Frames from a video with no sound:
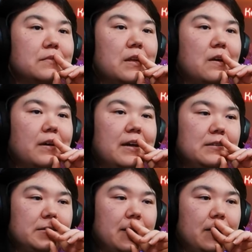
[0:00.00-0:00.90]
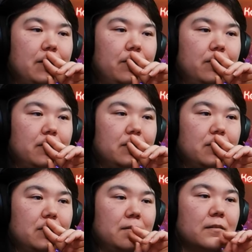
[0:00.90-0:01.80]
Okay, so
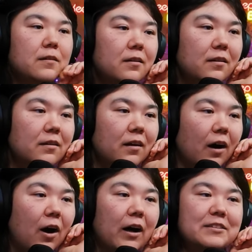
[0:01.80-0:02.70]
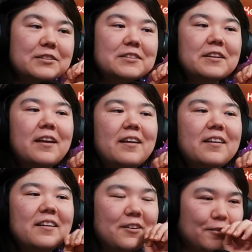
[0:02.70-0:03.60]
Hans.
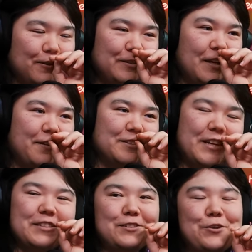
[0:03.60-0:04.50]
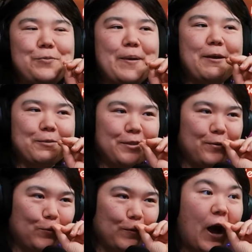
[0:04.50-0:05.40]
Of course he has a tote bag with the
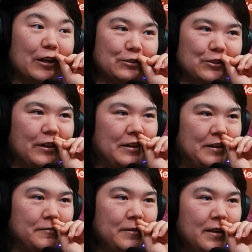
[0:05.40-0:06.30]
Hans on it.